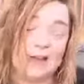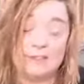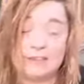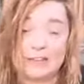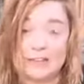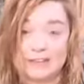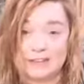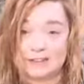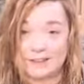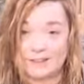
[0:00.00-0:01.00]
in
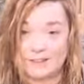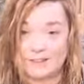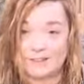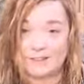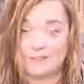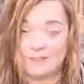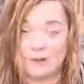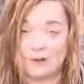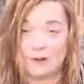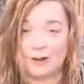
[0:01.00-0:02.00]
India
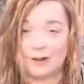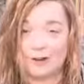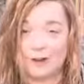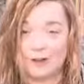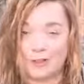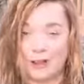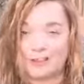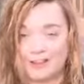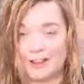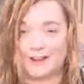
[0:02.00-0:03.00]
for a long
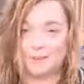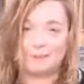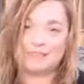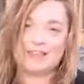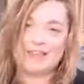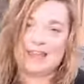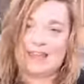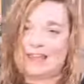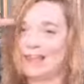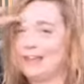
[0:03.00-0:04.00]
time,
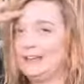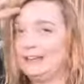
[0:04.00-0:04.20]
and